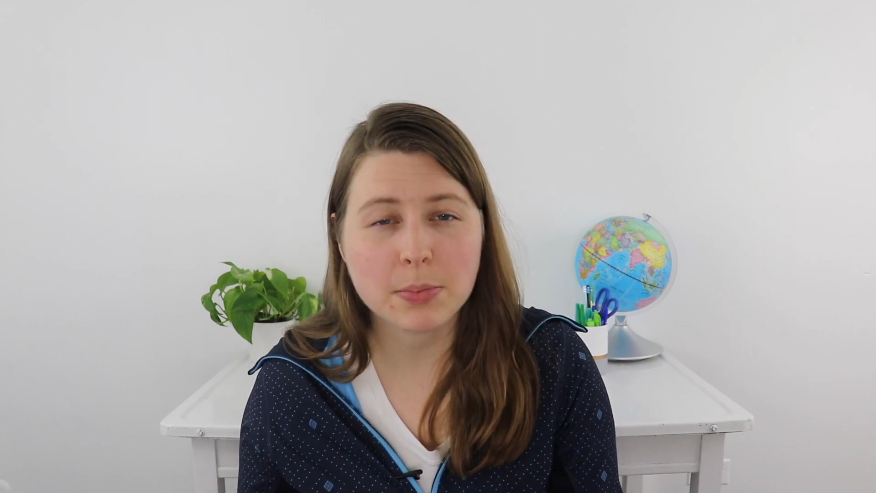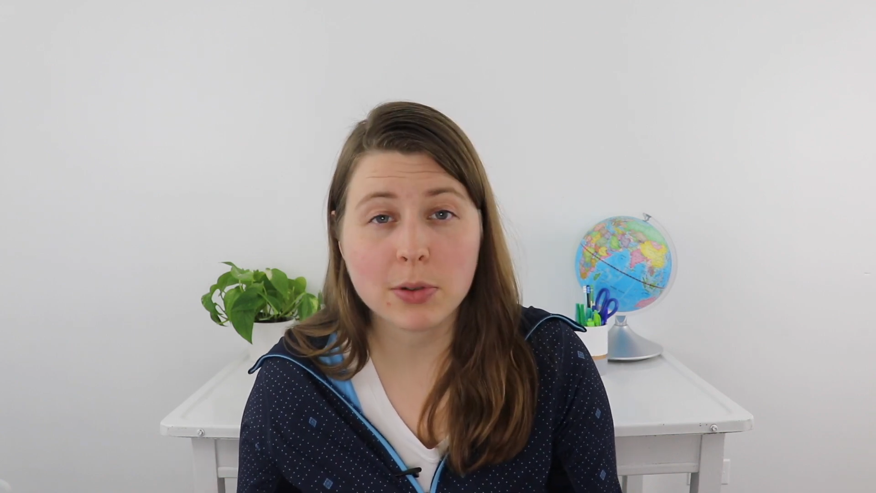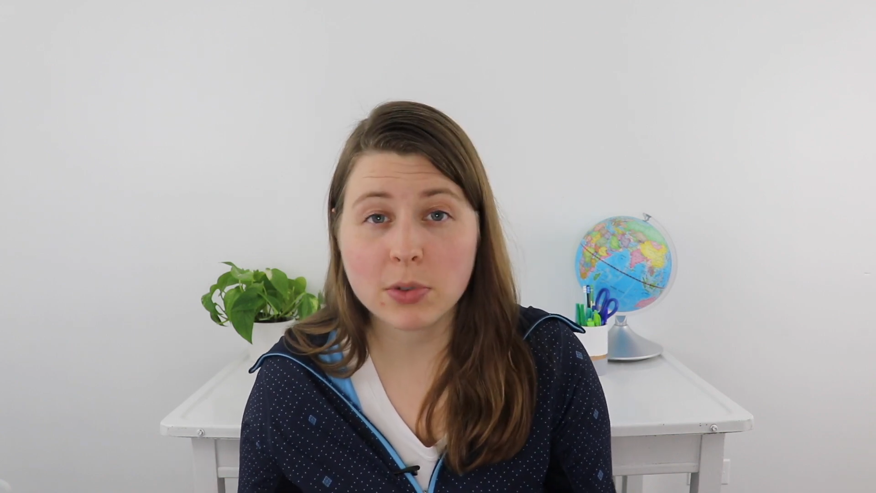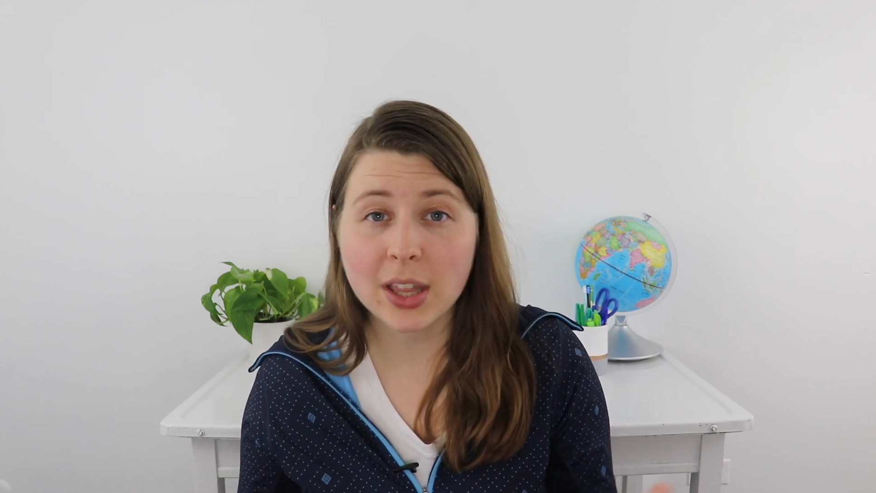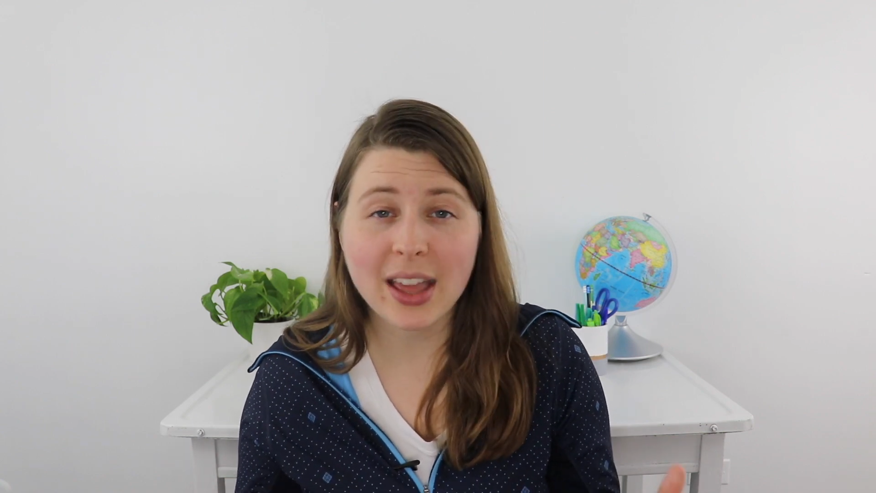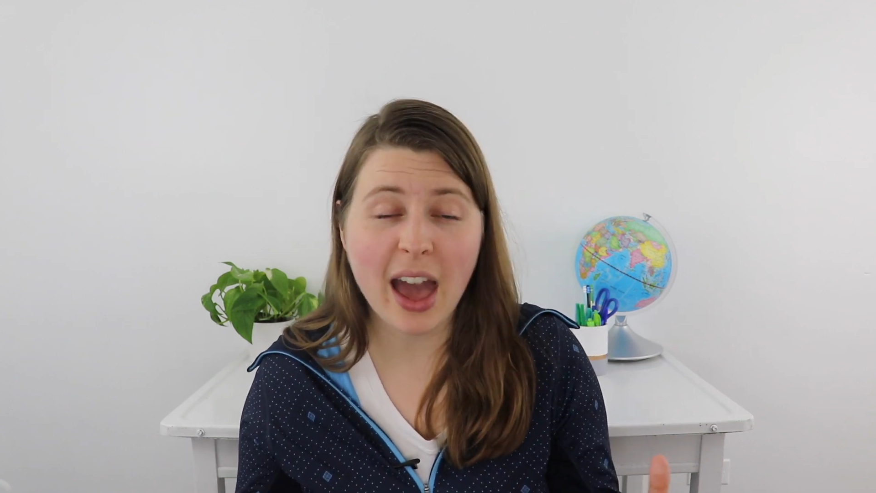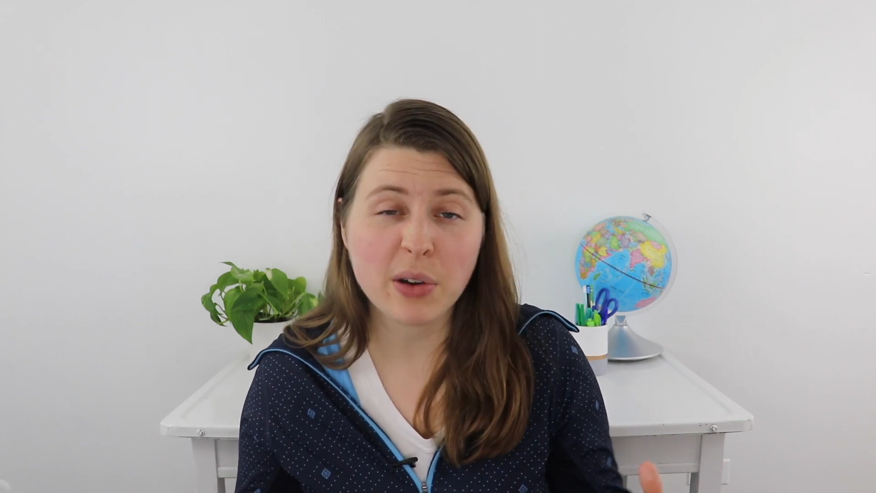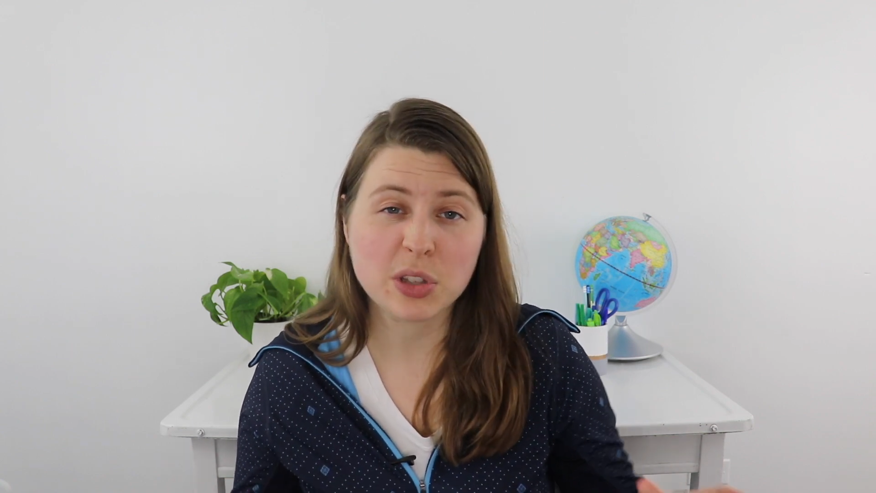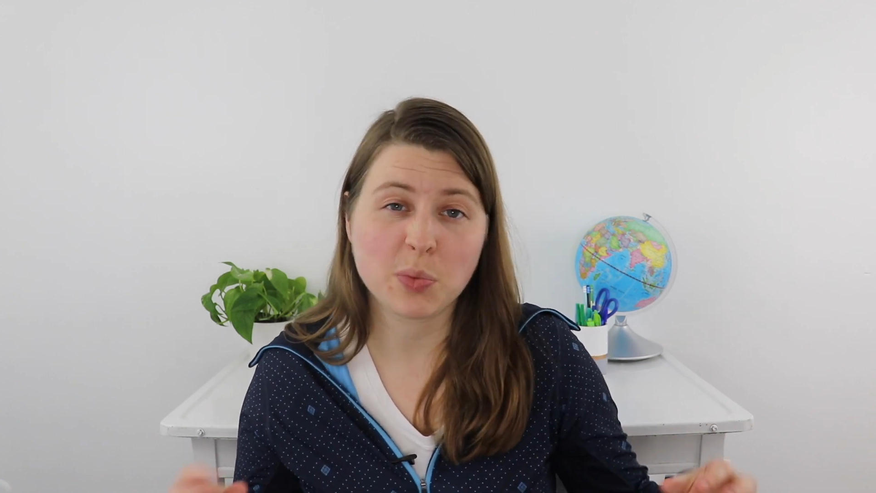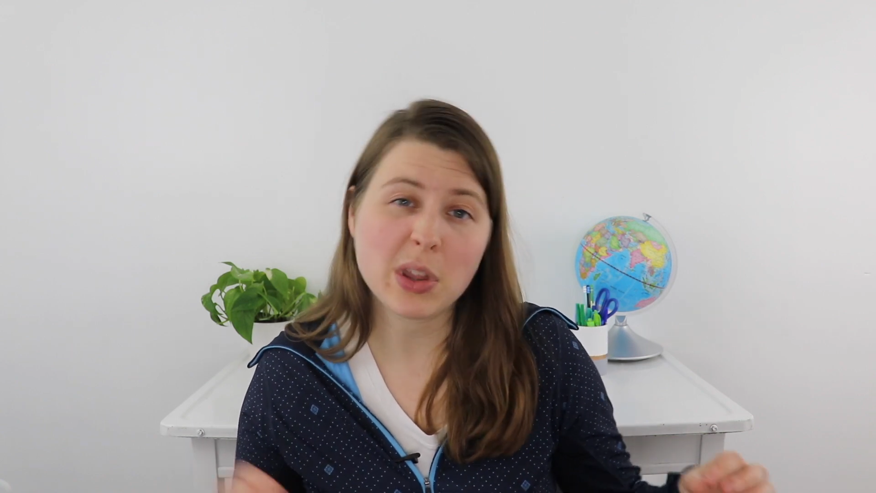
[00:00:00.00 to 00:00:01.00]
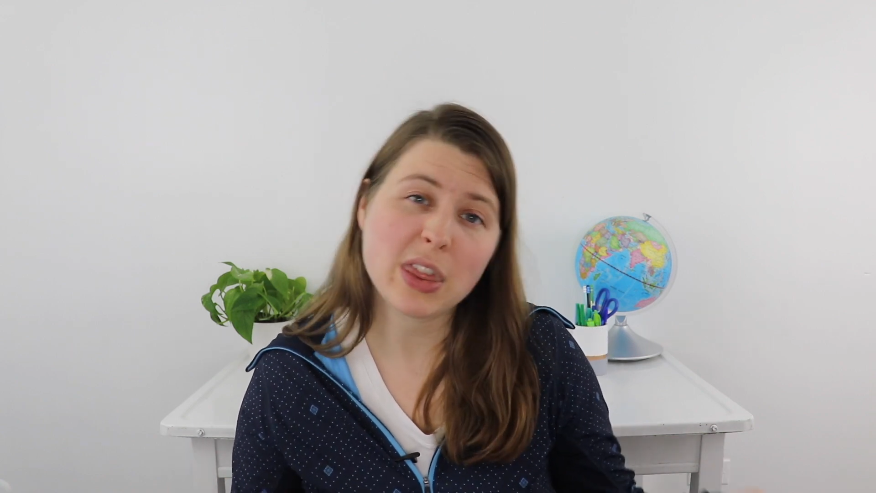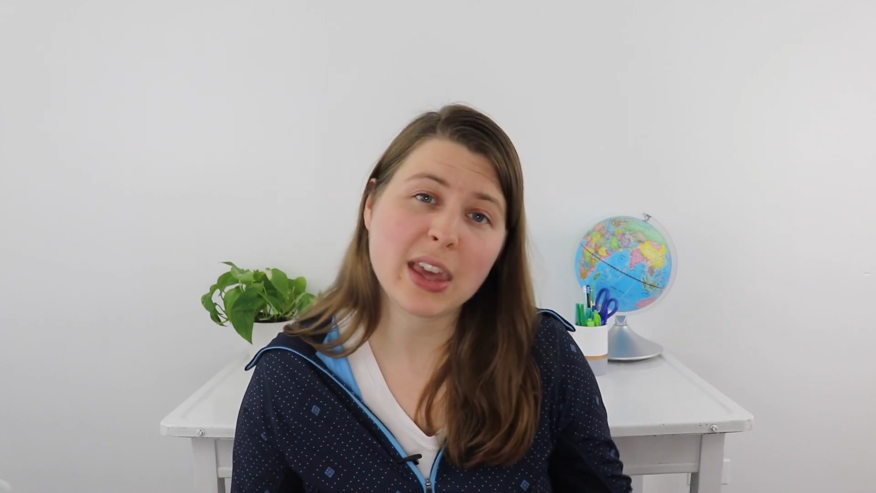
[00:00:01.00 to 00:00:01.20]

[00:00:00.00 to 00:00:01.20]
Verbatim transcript: but really I was with